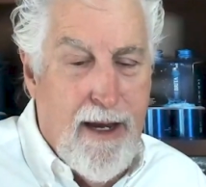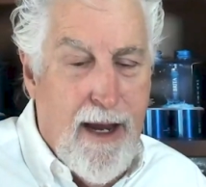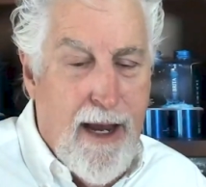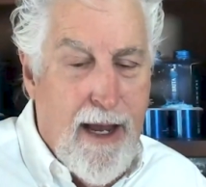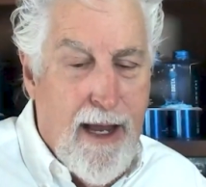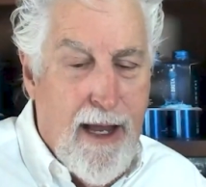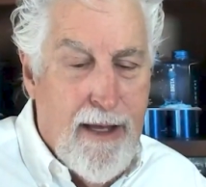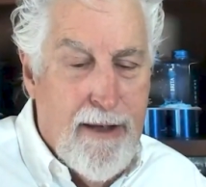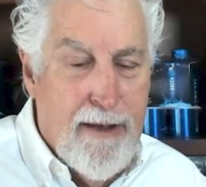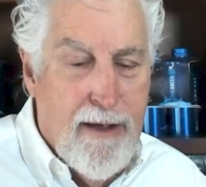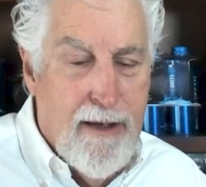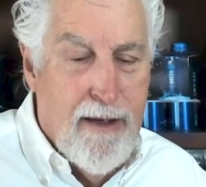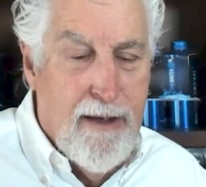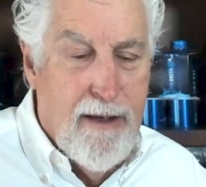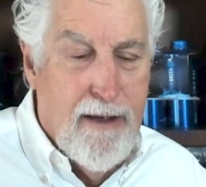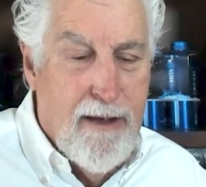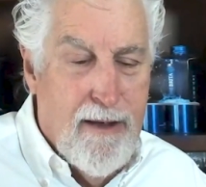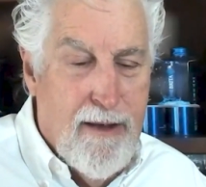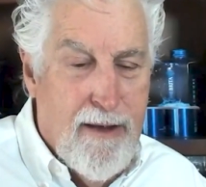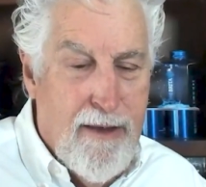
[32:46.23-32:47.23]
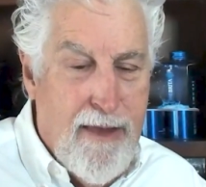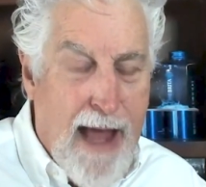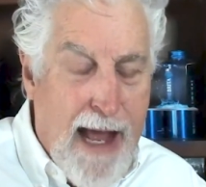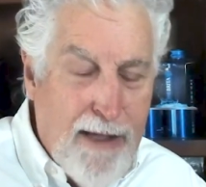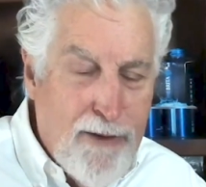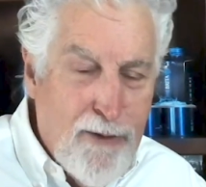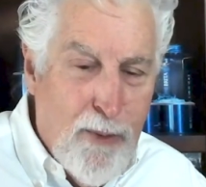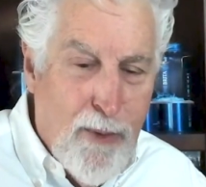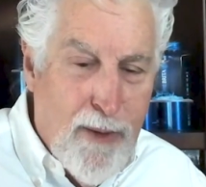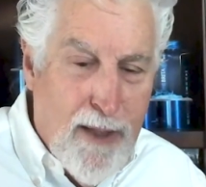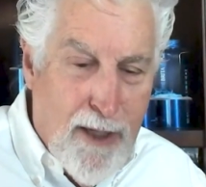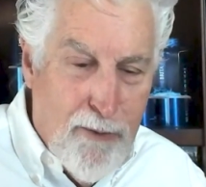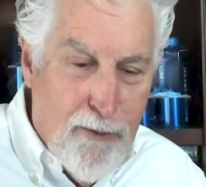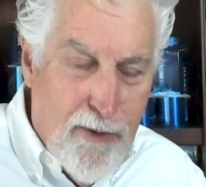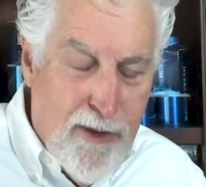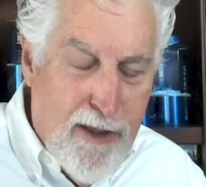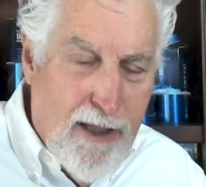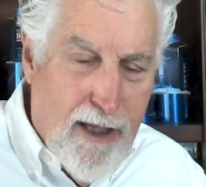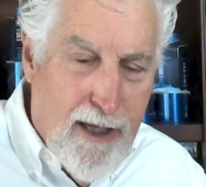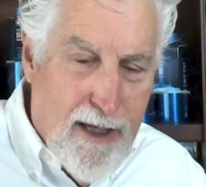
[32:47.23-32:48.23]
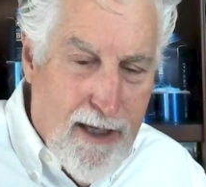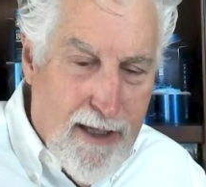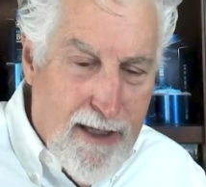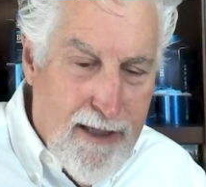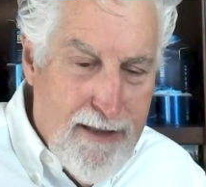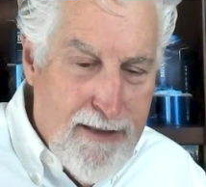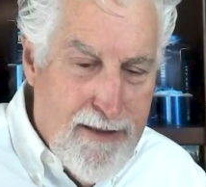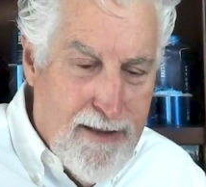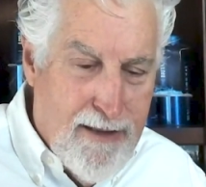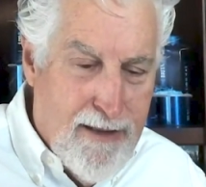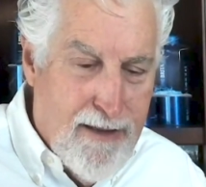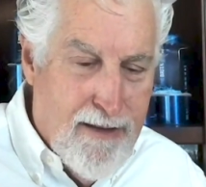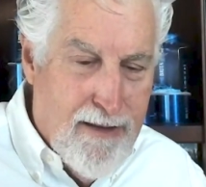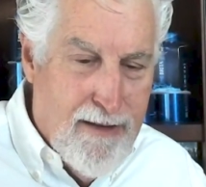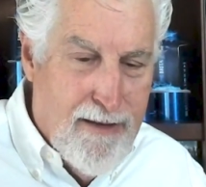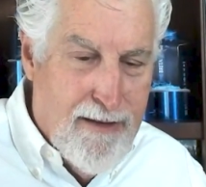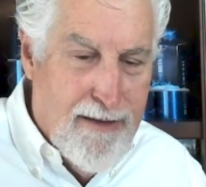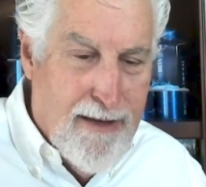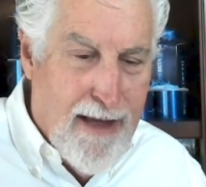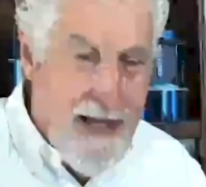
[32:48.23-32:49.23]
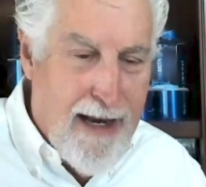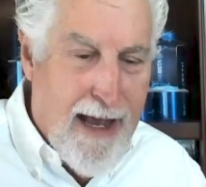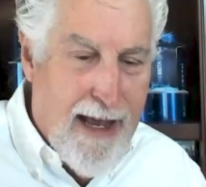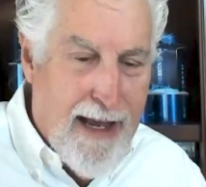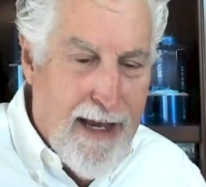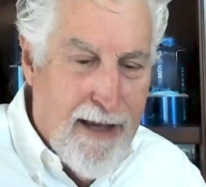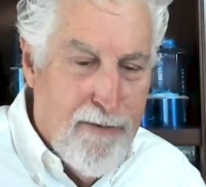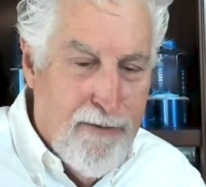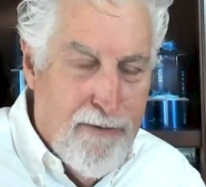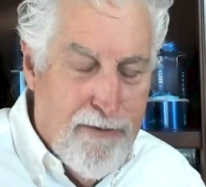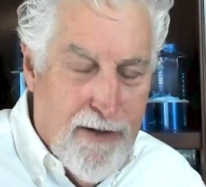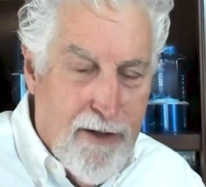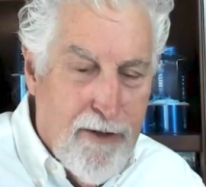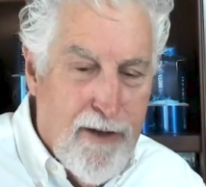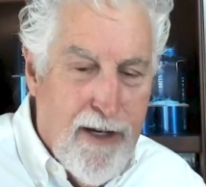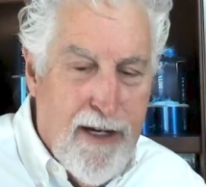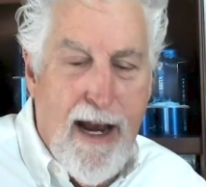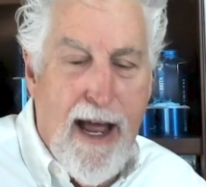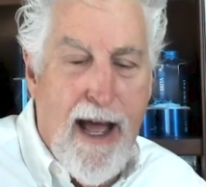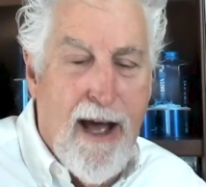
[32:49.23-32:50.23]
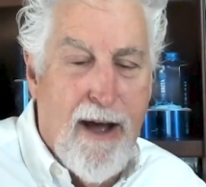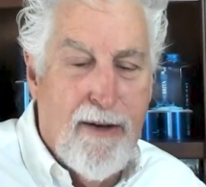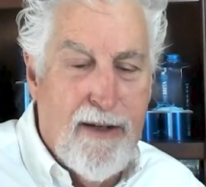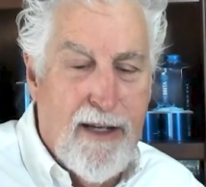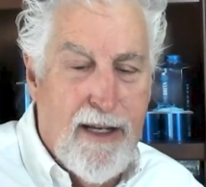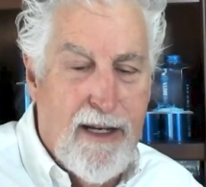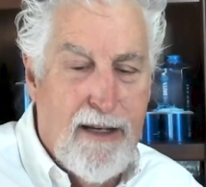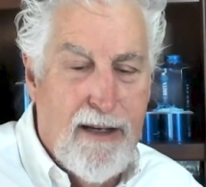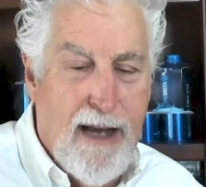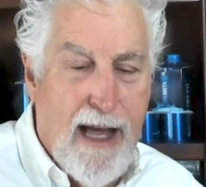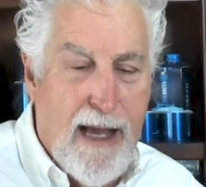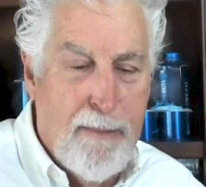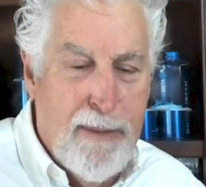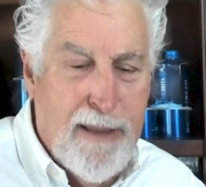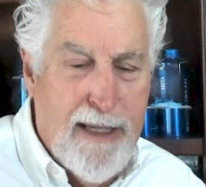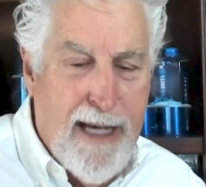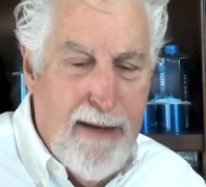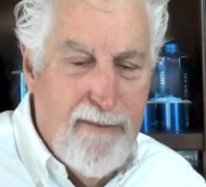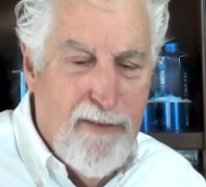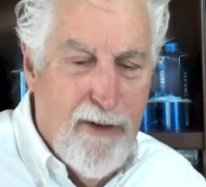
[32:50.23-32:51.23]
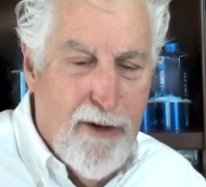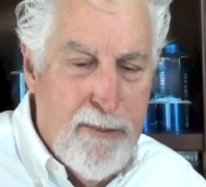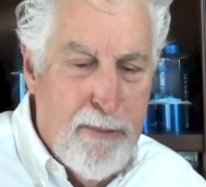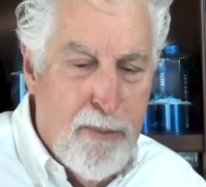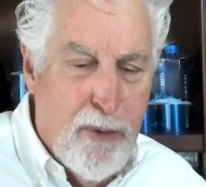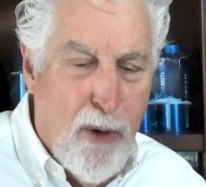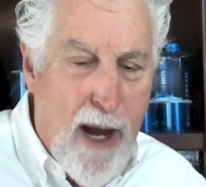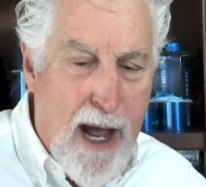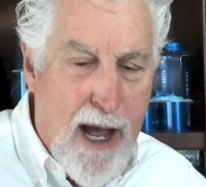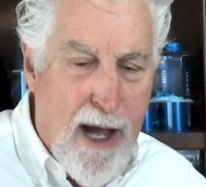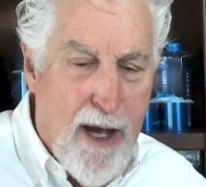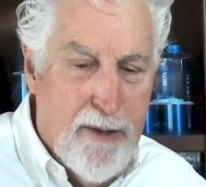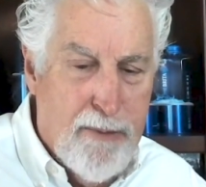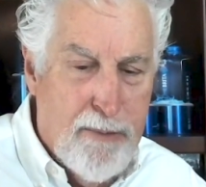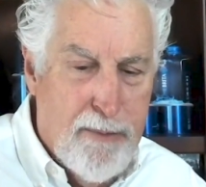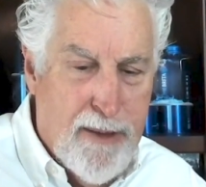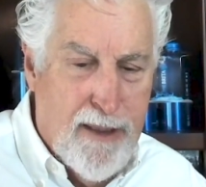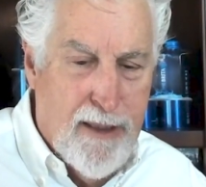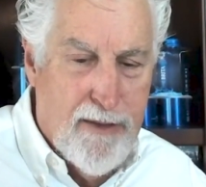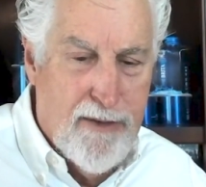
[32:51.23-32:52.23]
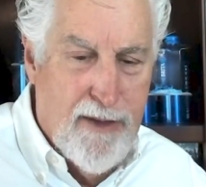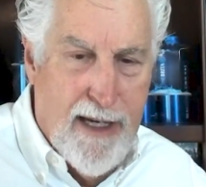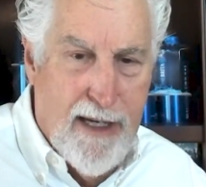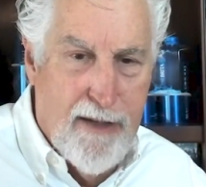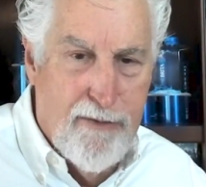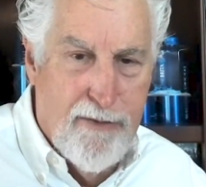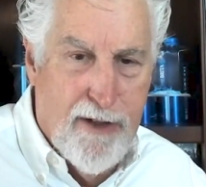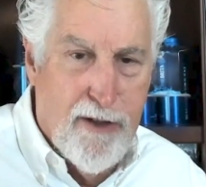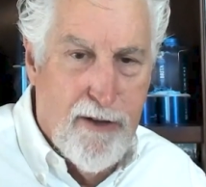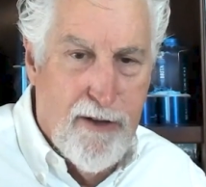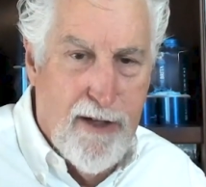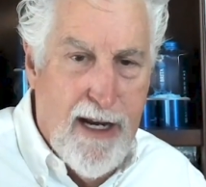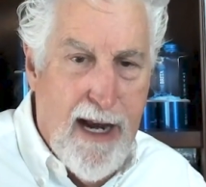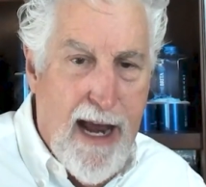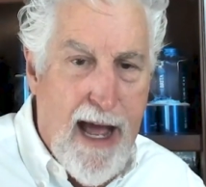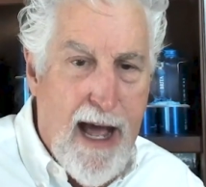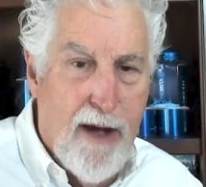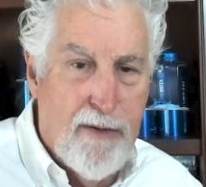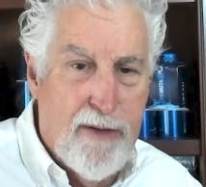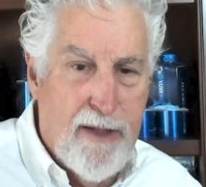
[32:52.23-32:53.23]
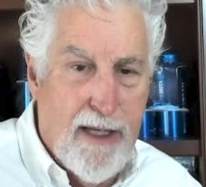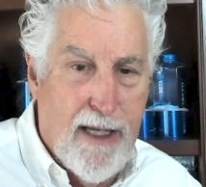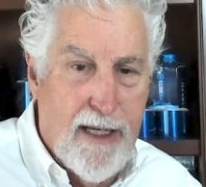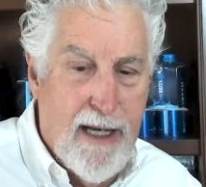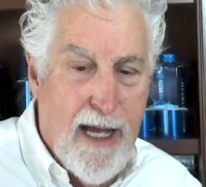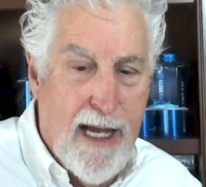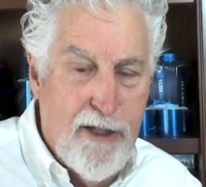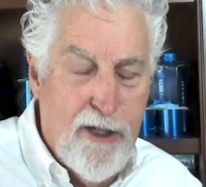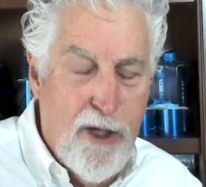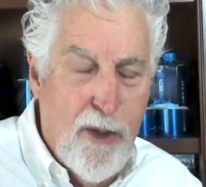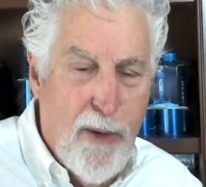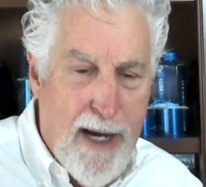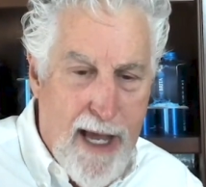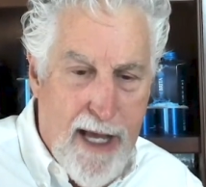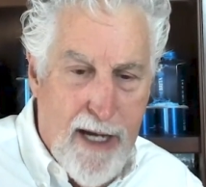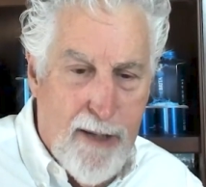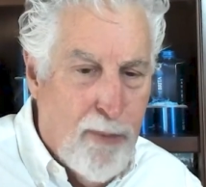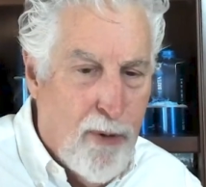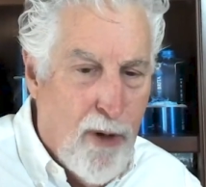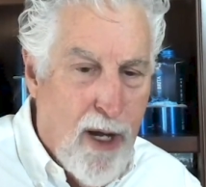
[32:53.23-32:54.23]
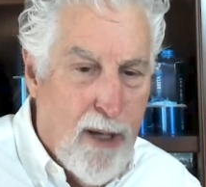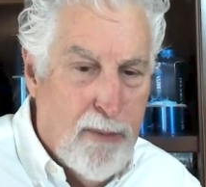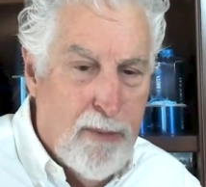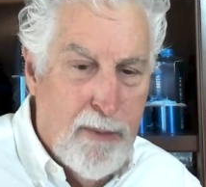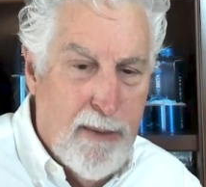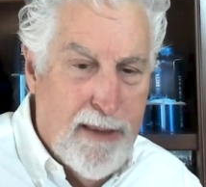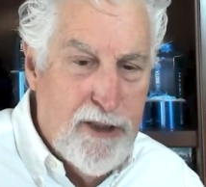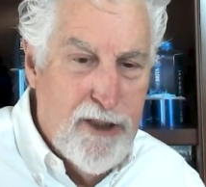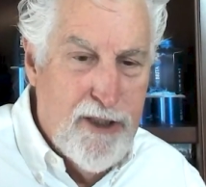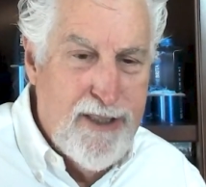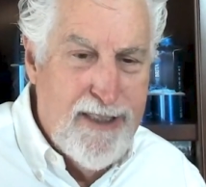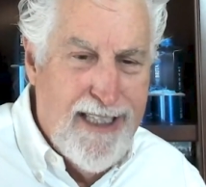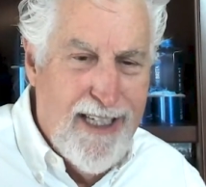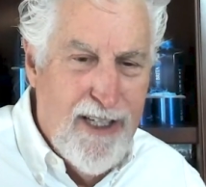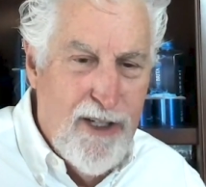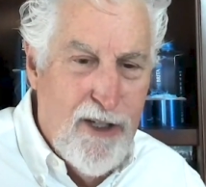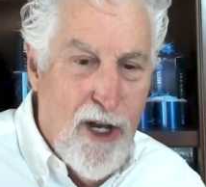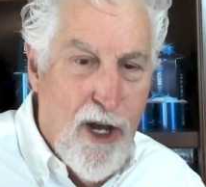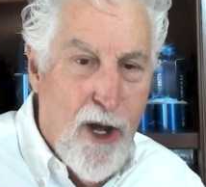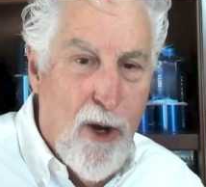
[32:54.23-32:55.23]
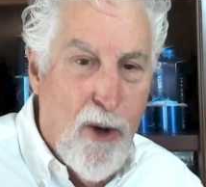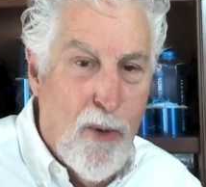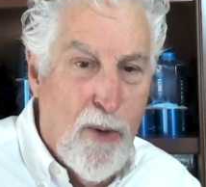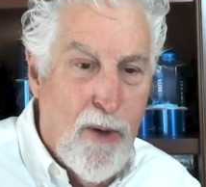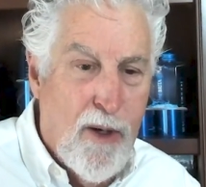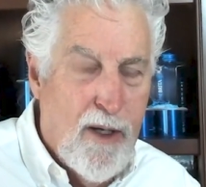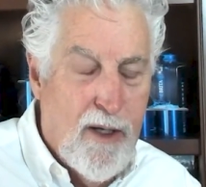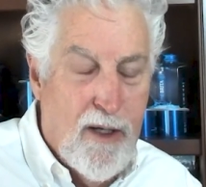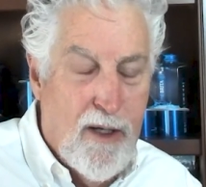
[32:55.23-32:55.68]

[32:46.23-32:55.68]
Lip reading: And that's when I realized that I had figured it out, and I became very proud because I had figured it out, and I knew I had a problem. I just didn't know